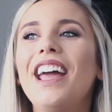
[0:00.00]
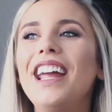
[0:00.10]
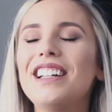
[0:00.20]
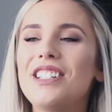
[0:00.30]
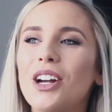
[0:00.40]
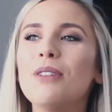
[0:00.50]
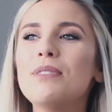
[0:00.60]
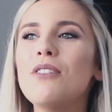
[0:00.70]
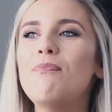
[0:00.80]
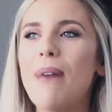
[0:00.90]
In
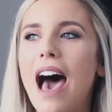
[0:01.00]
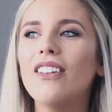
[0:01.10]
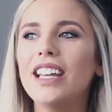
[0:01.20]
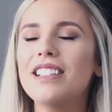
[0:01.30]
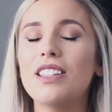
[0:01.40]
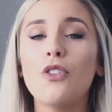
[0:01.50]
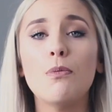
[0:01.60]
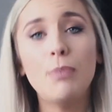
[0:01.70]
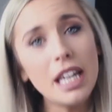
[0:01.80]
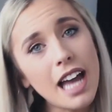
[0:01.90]
terms of balance, if
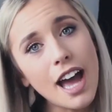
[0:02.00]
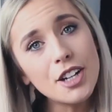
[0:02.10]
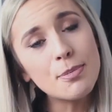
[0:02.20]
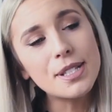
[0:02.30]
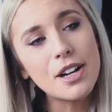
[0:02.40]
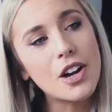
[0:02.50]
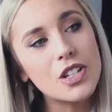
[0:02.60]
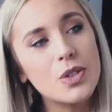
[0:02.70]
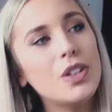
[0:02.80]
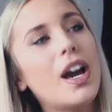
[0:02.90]
I'm being 100%
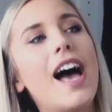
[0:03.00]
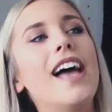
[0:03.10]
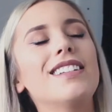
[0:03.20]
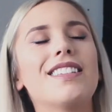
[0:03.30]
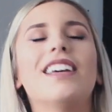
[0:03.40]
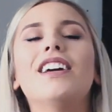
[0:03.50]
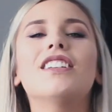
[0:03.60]
honest with you guys,